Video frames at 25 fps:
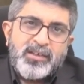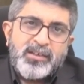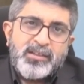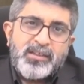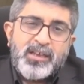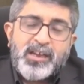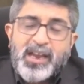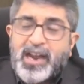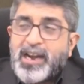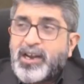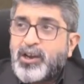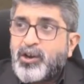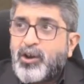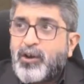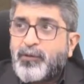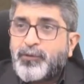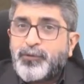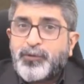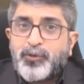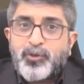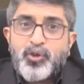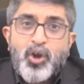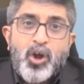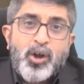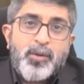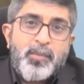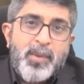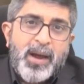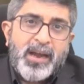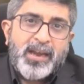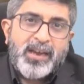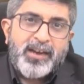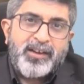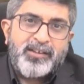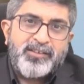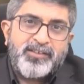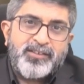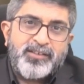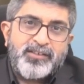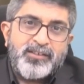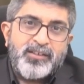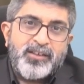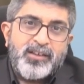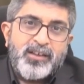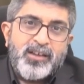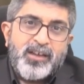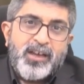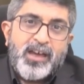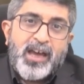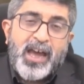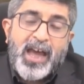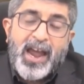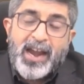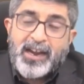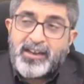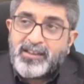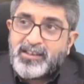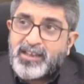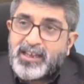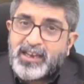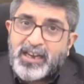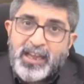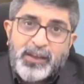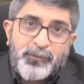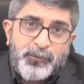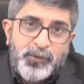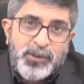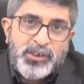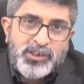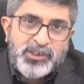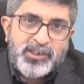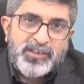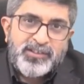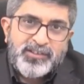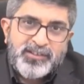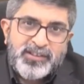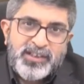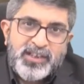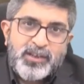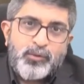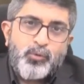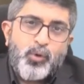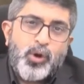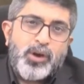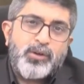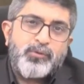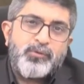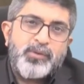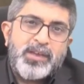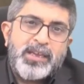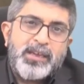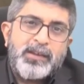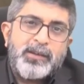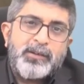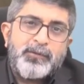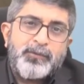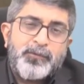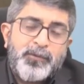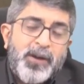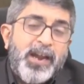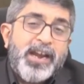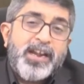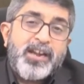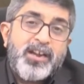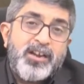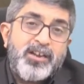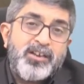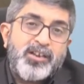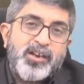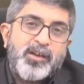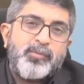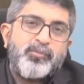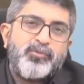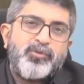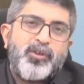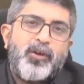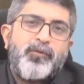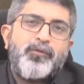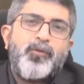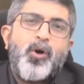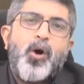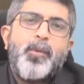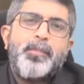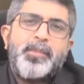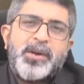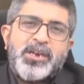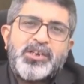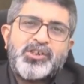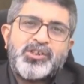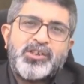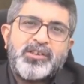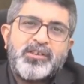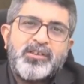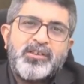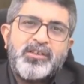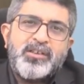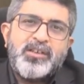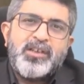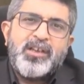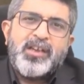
the kind of stock markets and their efficiency, what we find in terms of operation.